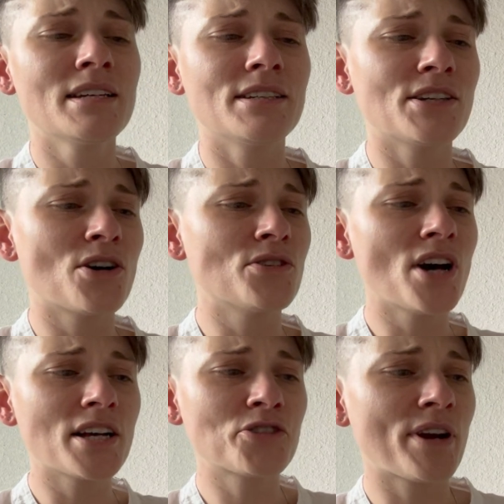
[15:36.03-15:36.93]

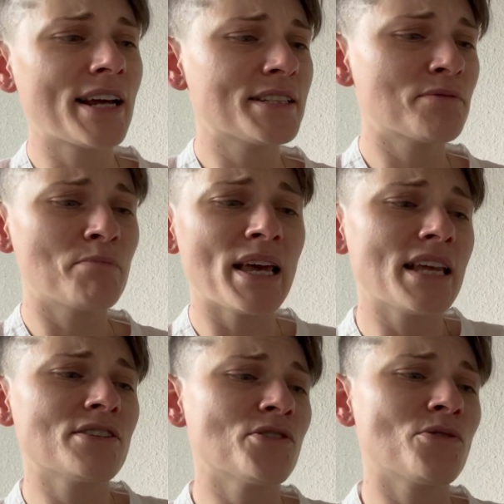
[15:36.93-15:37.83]
non-trans
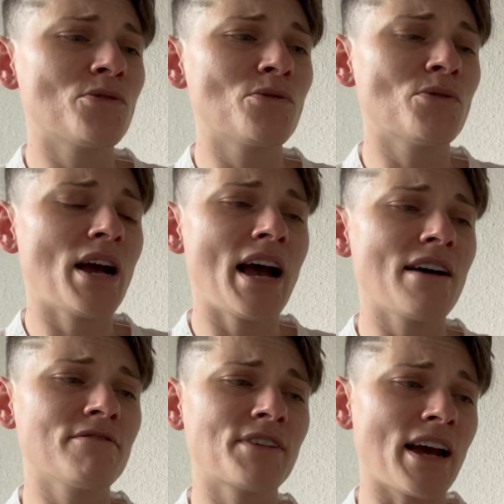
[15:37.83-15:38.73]
men who
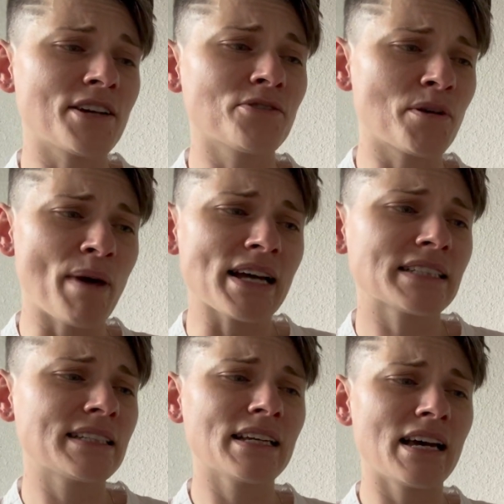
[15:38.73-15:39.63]
have
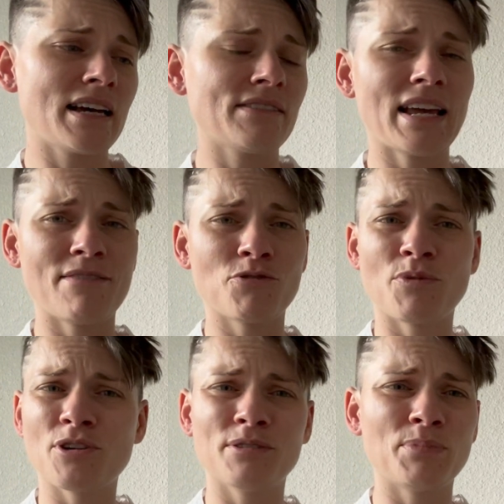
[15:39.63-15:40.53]
gynecomastia and they have the
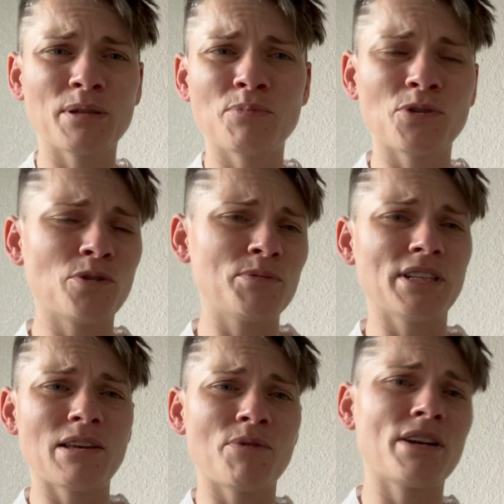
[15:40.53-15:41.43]
weird big boobs
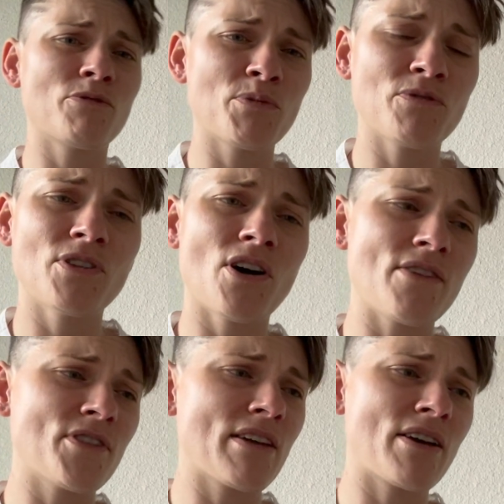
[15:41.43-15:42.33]
and they want to remove
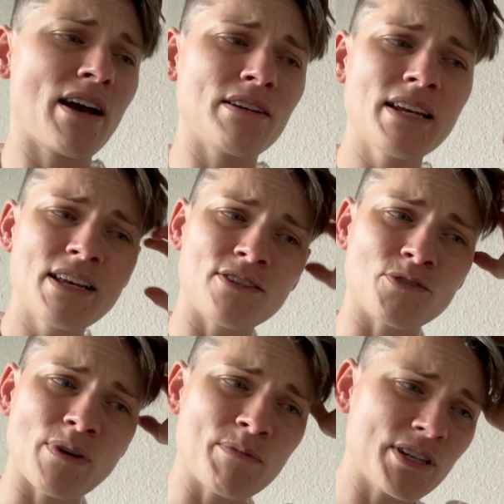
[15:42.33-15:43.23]
and there's
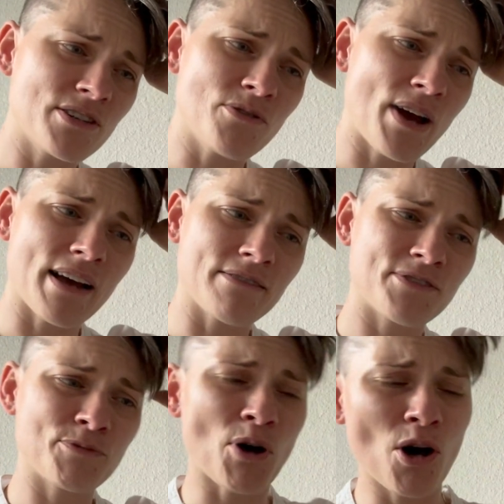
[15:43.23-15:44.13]
women who have
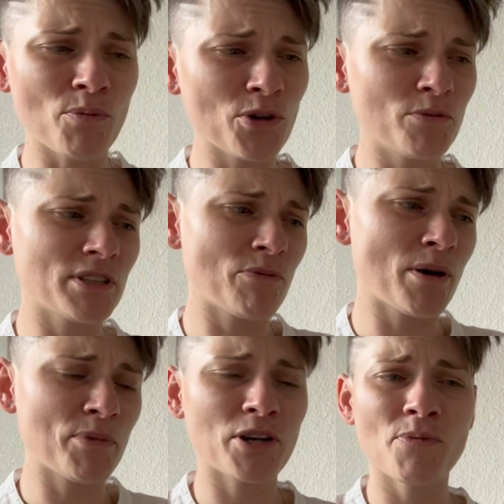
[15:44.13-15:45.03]
small boobs and they
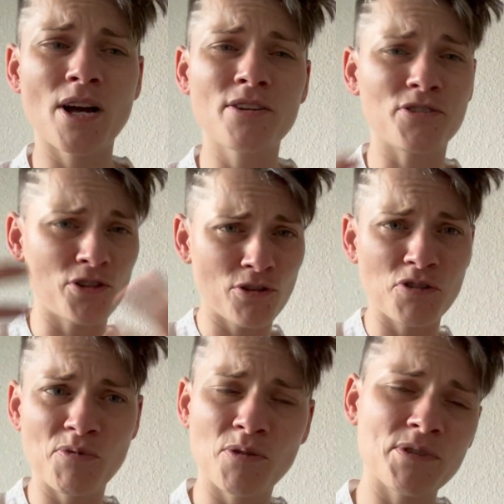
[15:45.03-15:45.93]
want bigger ones, or
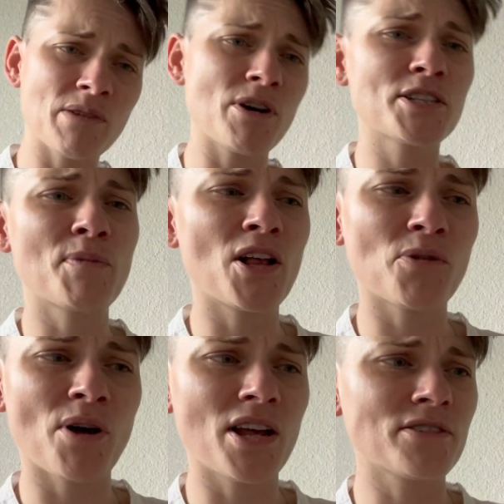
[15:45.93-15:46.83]
huge boobs and they want smaller
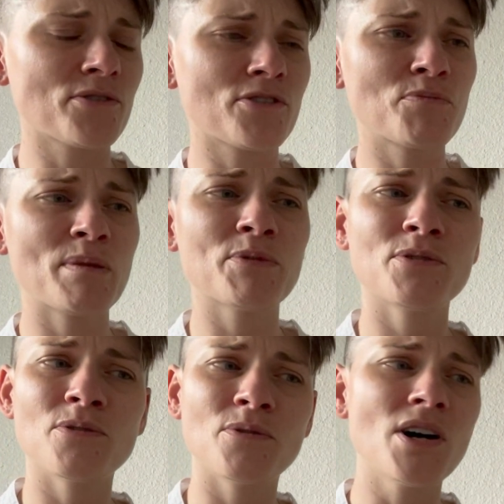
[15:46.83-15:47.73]
ones, or there's people
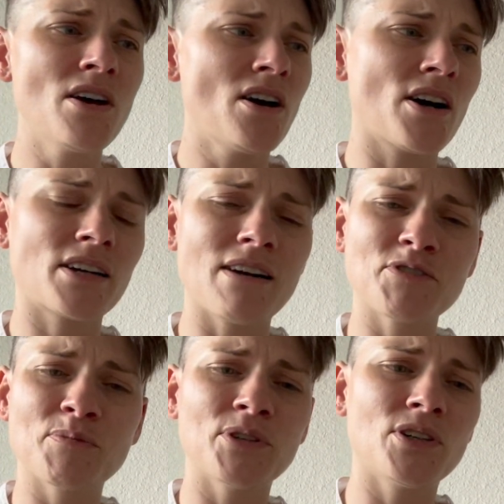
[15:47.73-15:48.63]
who aren't
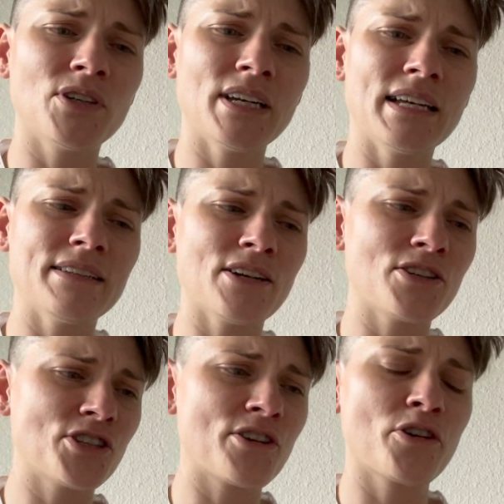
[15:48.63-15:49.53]
comfortable in their
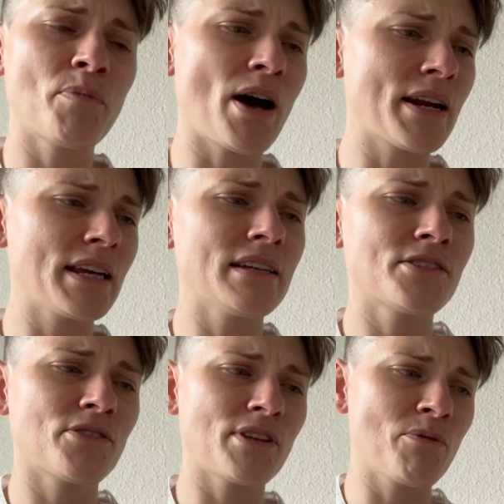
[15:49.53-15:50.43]
gendered body and
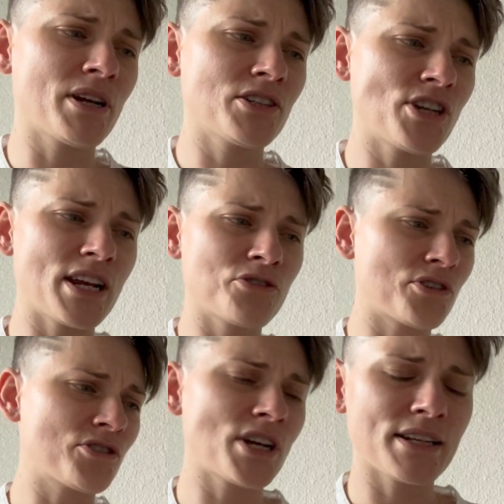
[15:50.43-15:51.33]
so they want to change
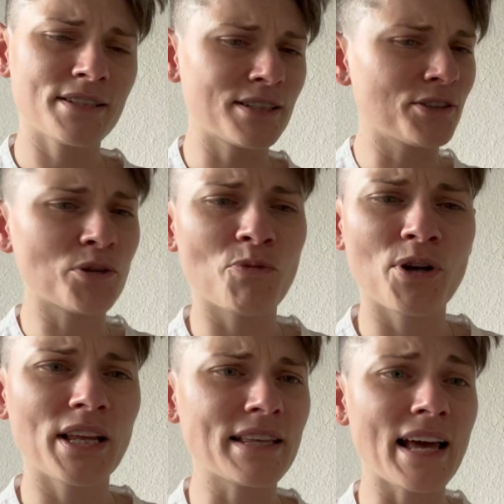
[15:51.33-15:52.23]
their chest to look more
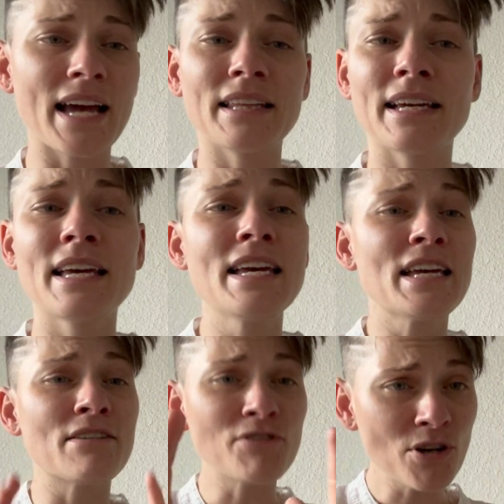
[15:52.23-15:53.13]
like that. Like
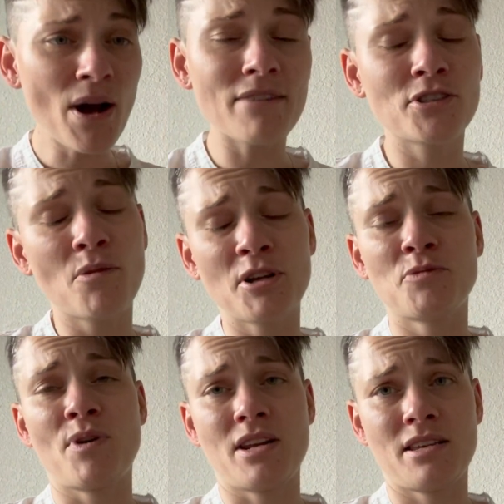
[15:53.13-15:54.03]
if you have so much
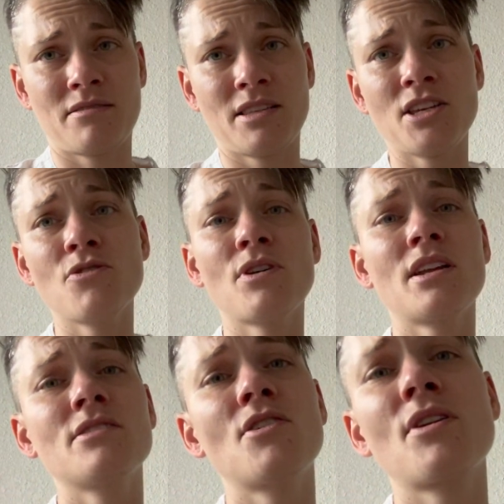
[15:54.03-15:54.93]
money that you
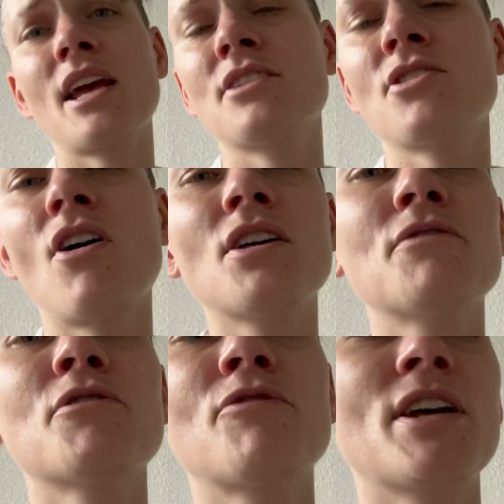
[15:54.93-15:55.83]
can donate to all of
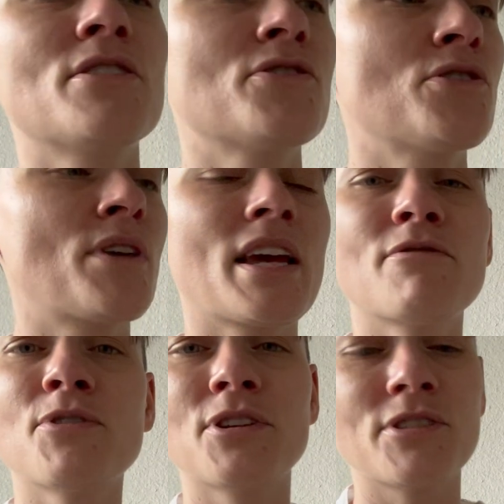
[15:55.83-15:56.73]
your friends who can't
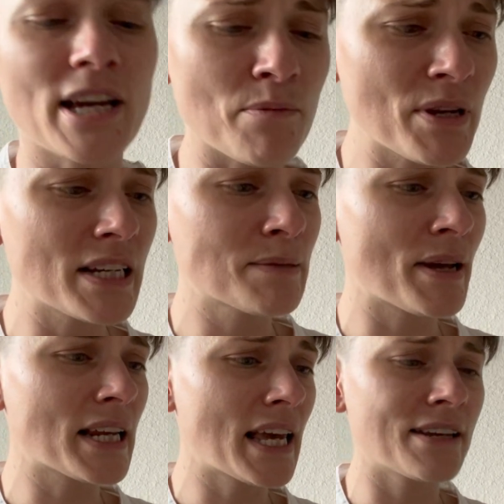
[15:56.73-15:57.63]
afford their diabetes
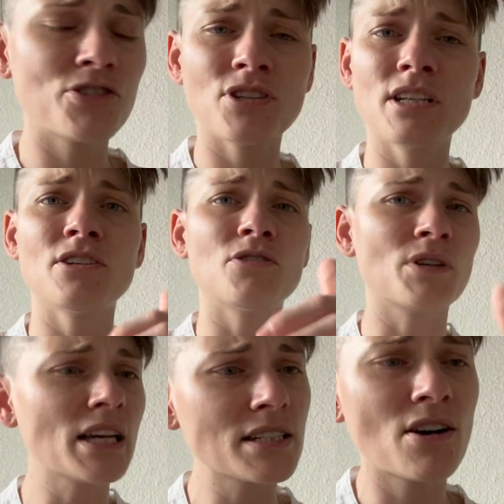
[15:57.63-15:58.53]
medication and who
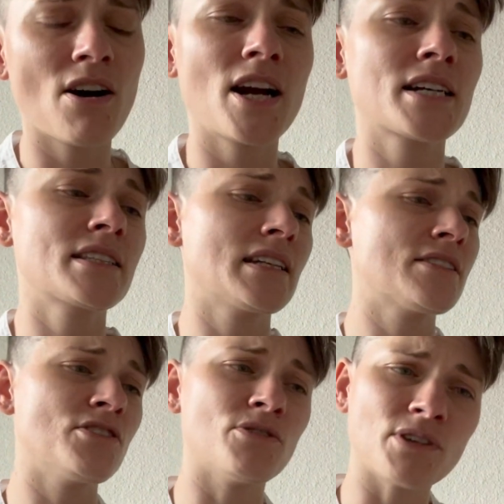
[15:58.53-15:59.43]
get into car
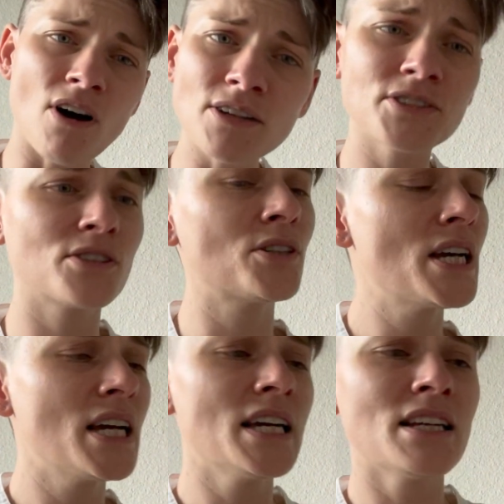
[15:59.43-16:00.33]
accidents, and you can also
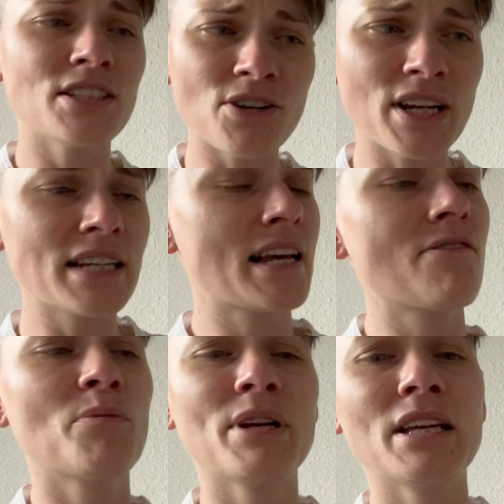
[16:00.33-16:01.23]
donate to
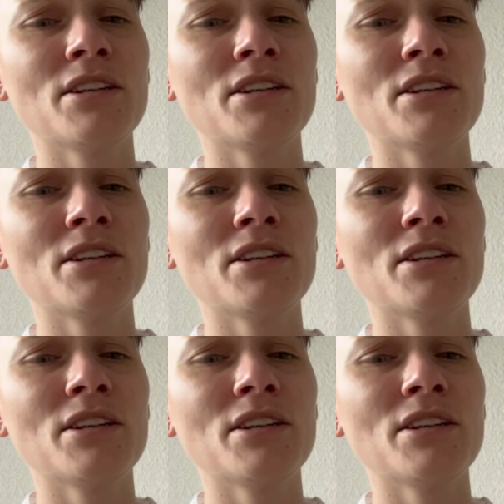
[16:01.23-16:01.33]
everybody